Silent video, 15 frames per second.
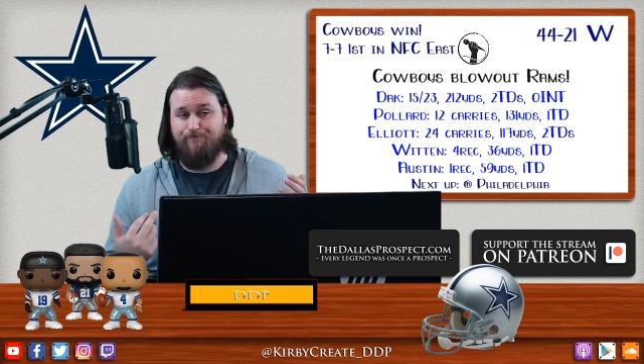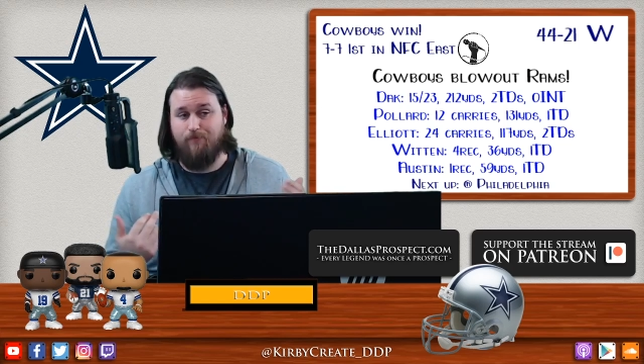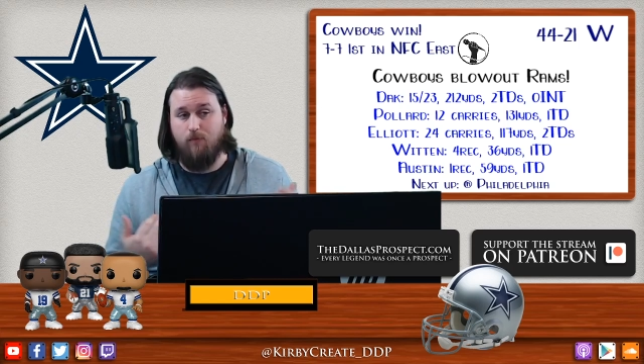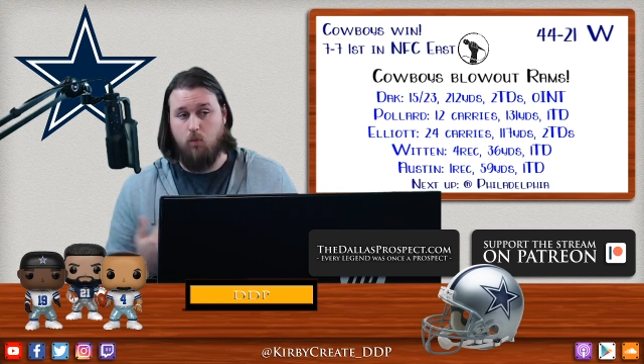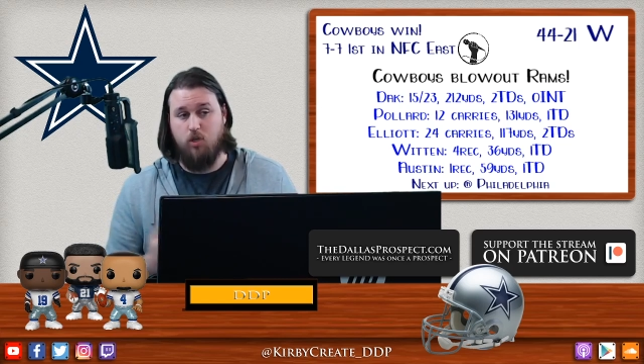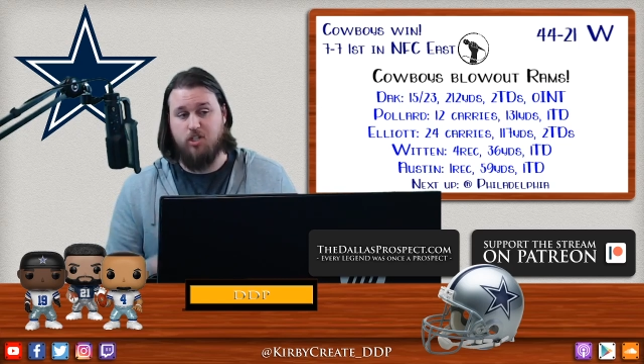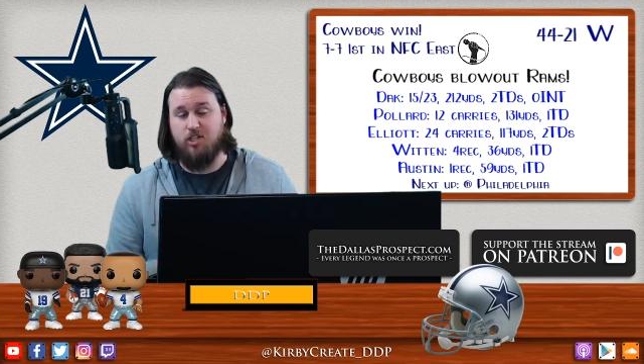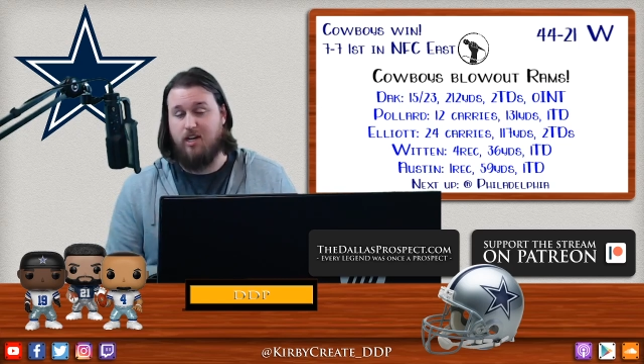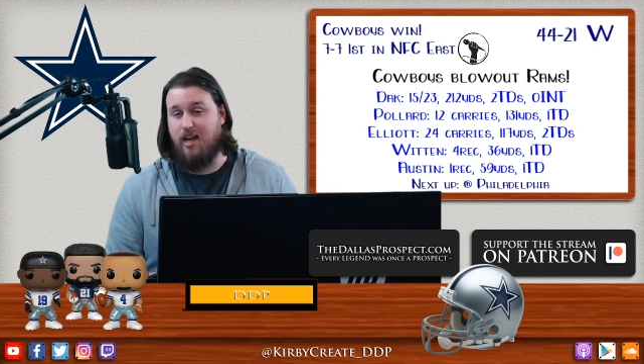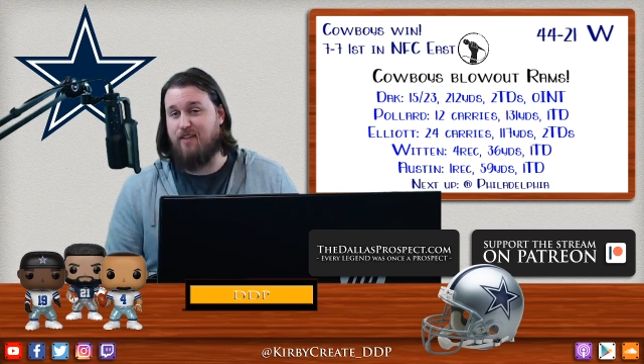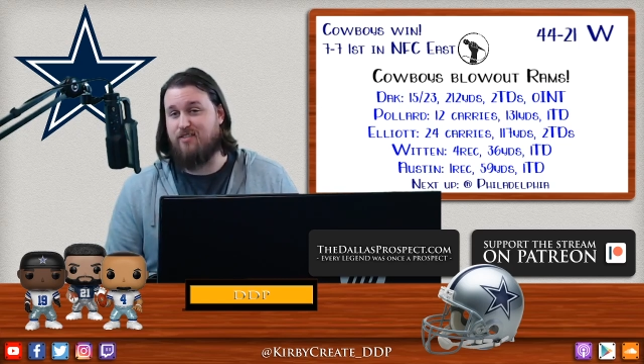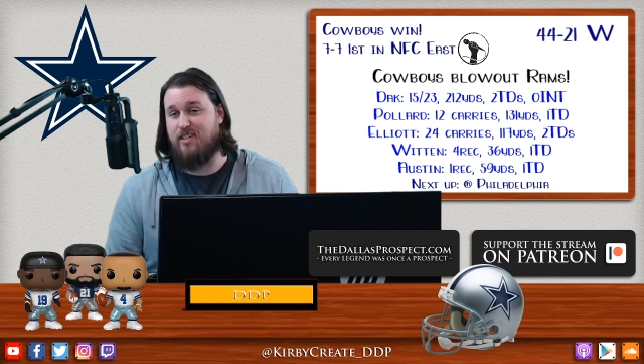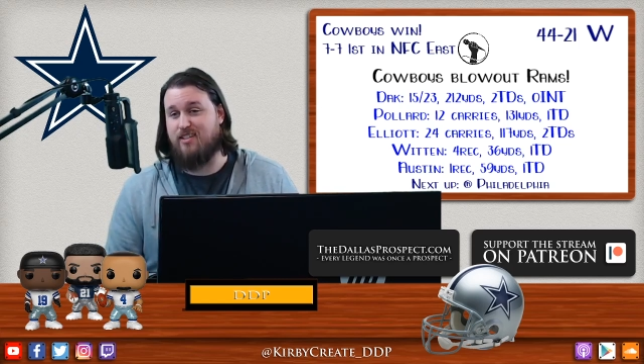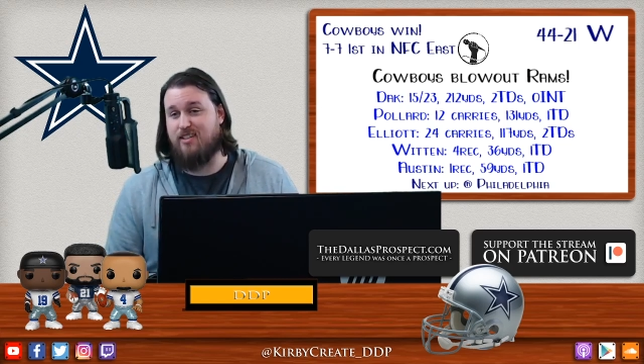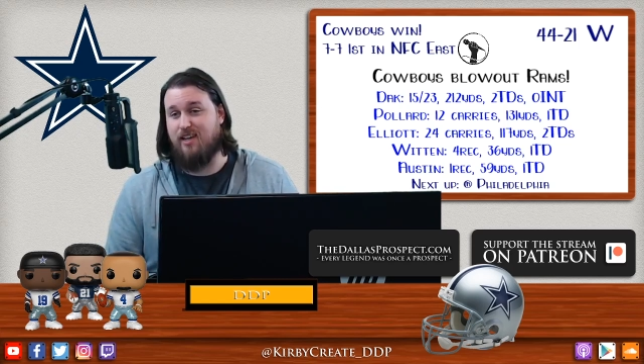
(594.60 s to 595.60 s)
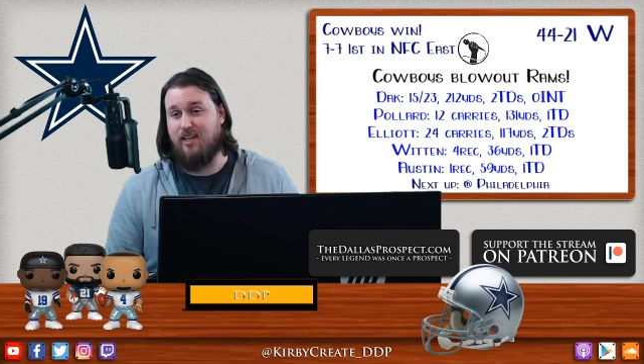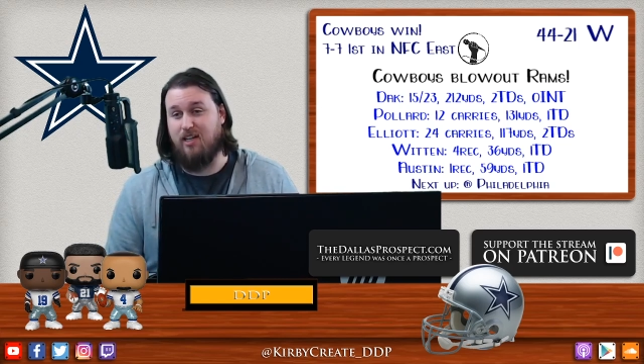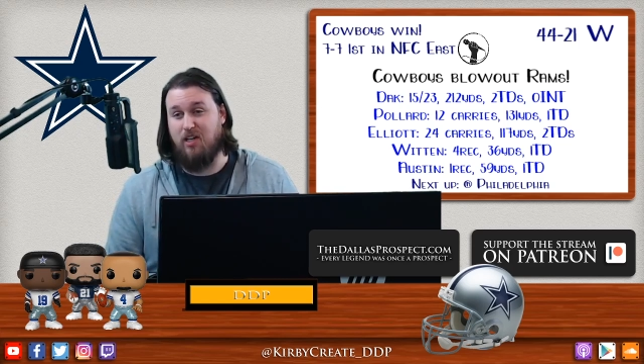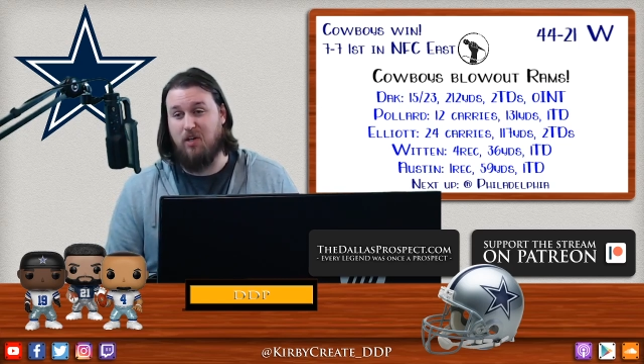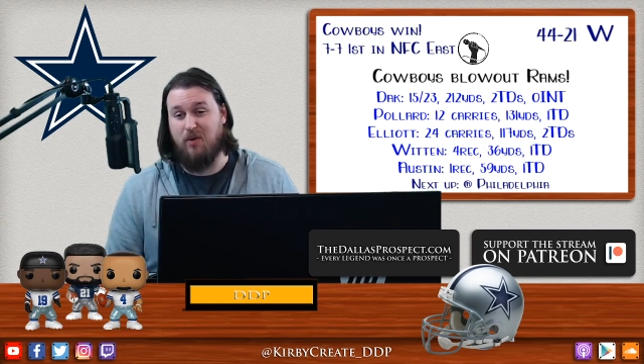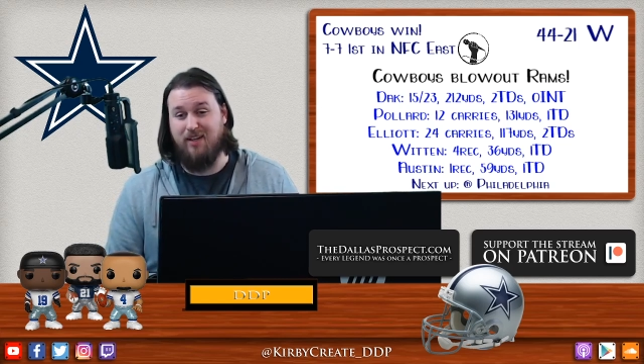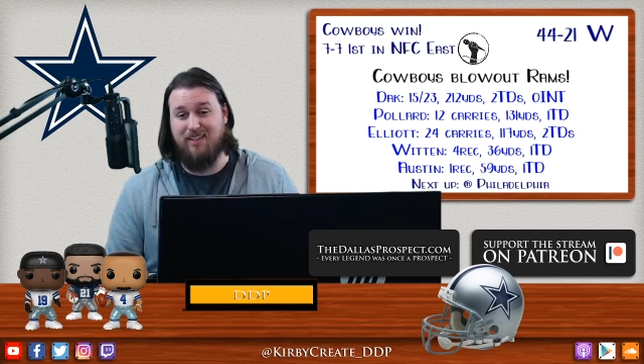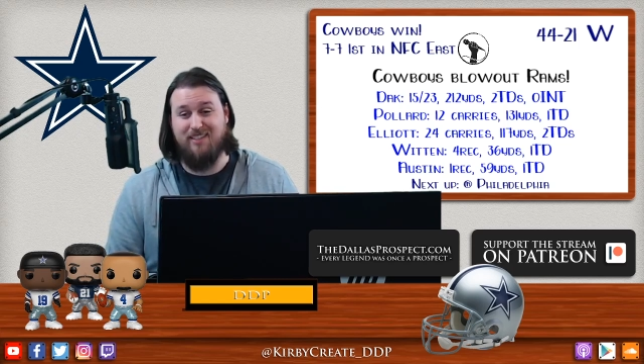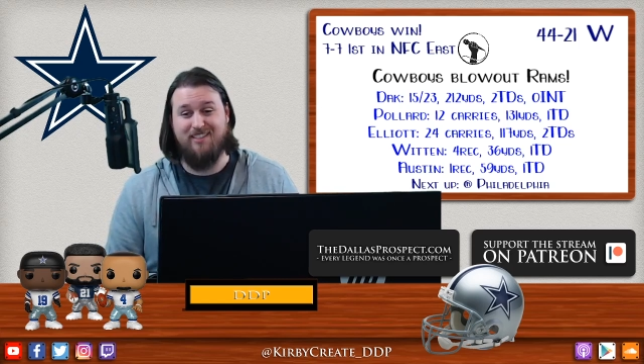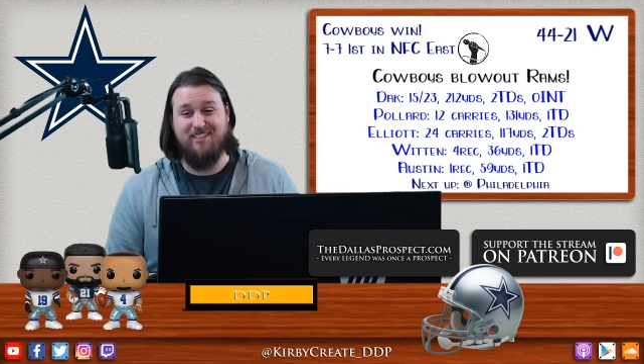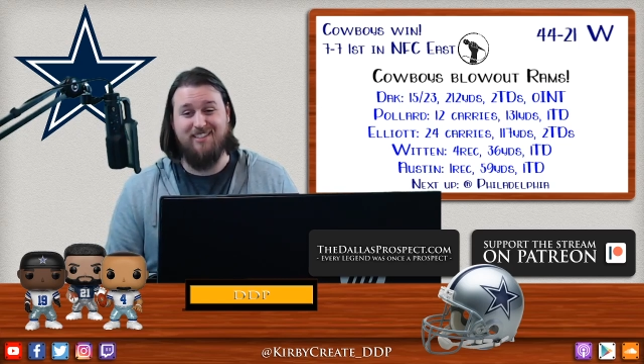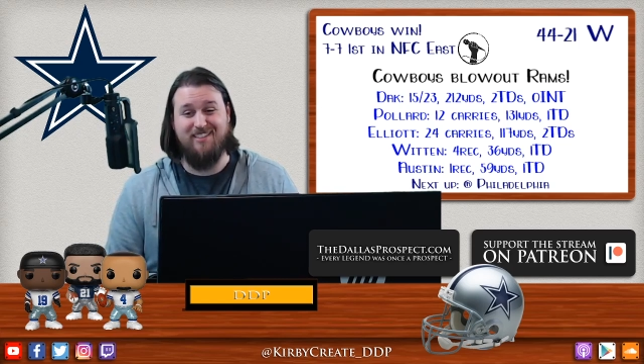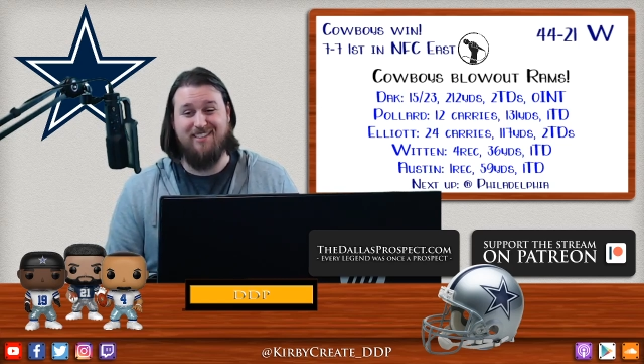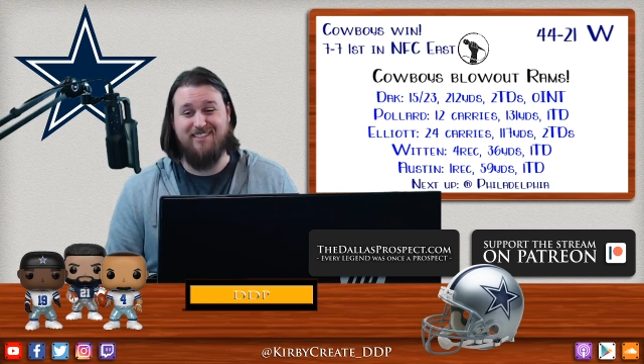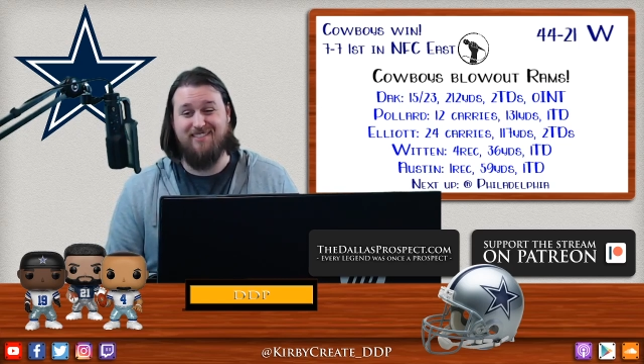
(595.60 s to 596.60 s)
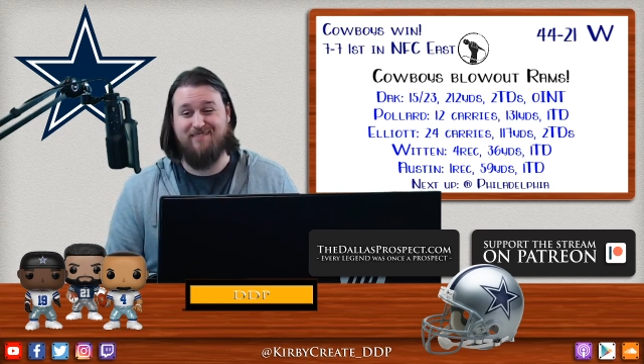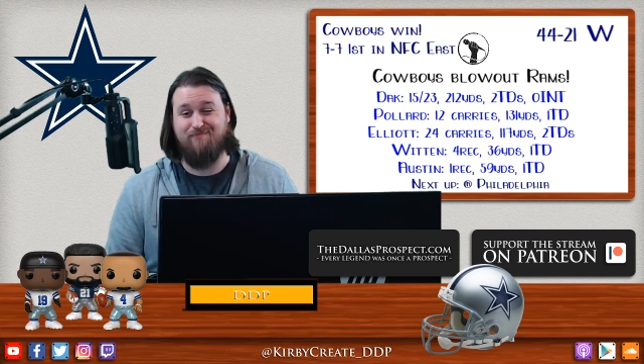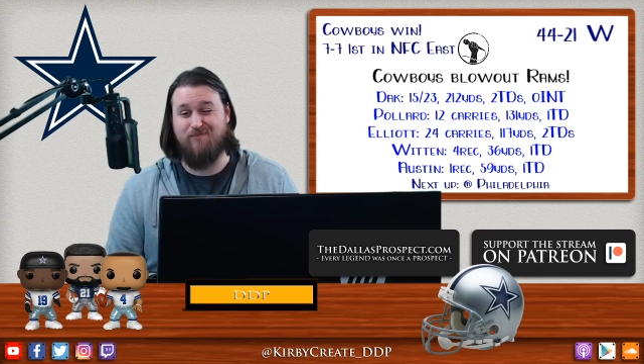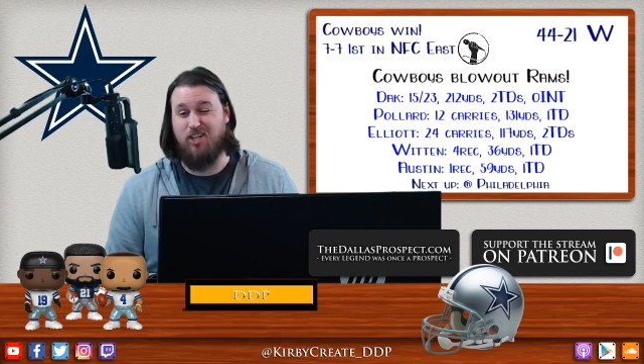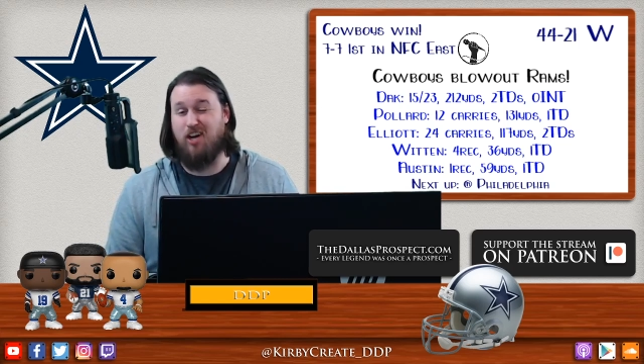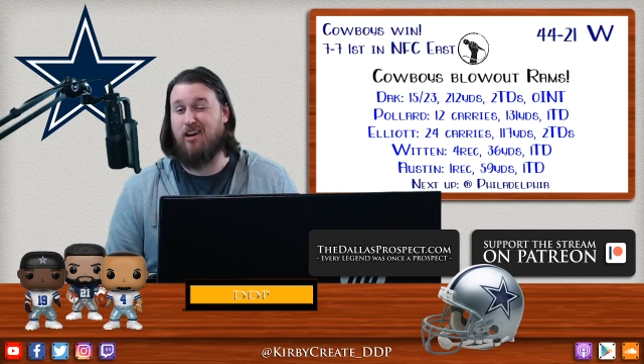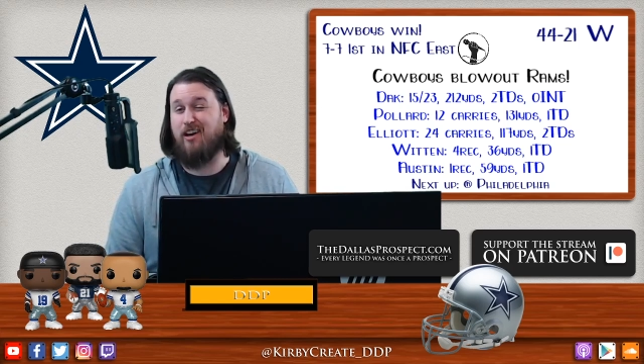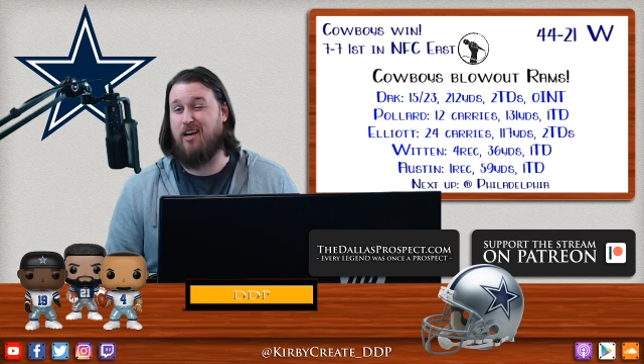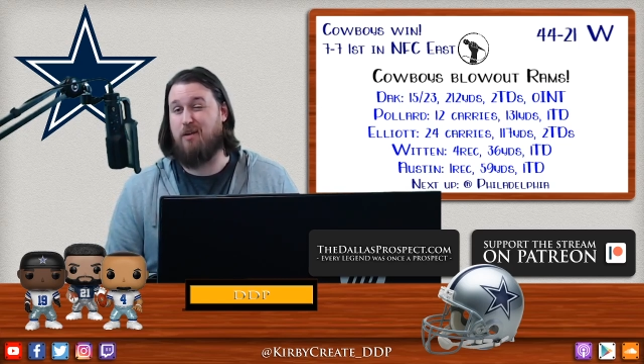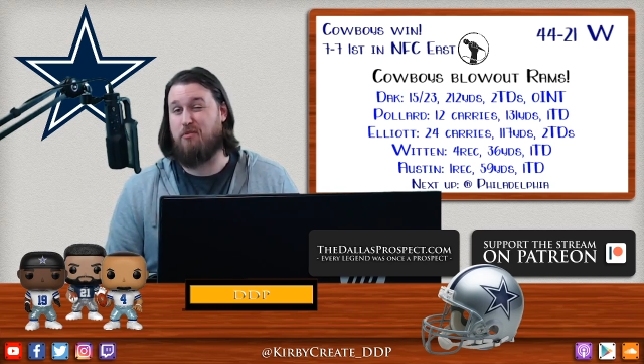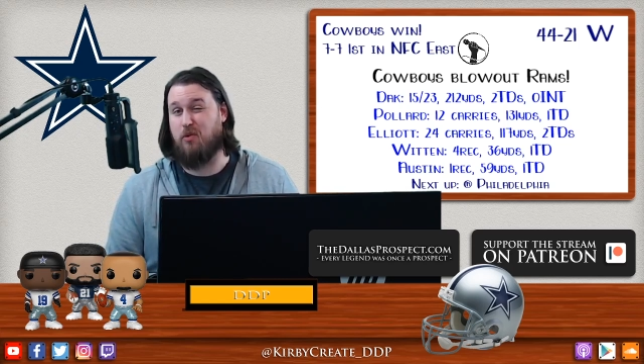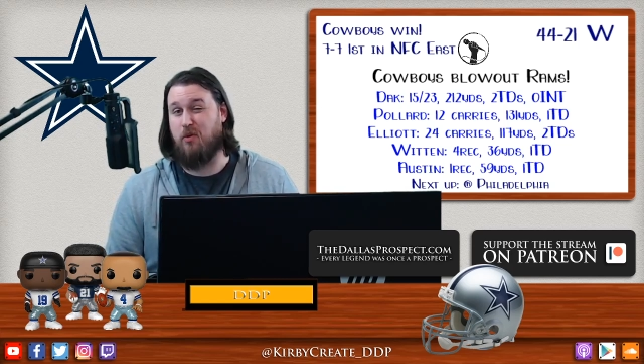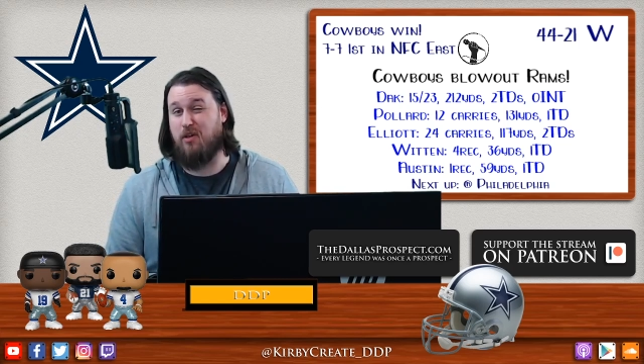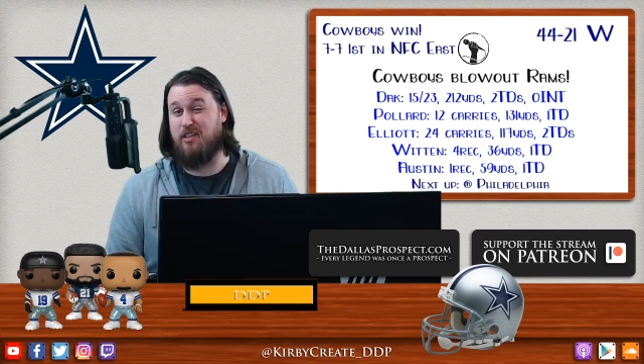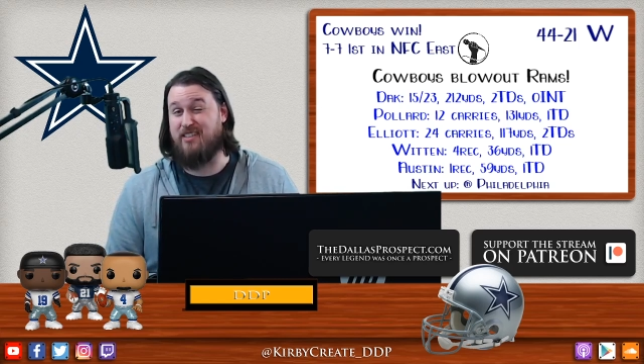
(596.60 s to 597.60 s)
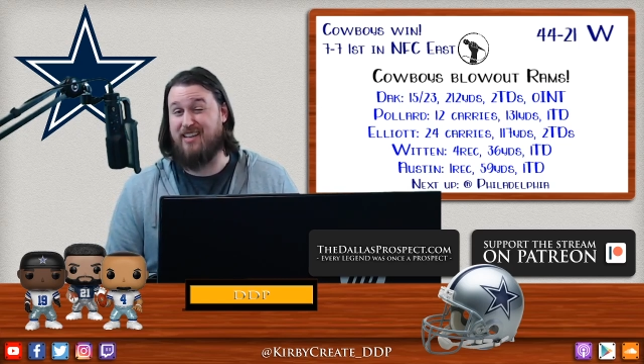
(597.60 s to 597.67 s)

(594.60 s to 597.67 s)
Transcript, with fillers: we're just going to have to say, you know what, let's just chalk it up to rust.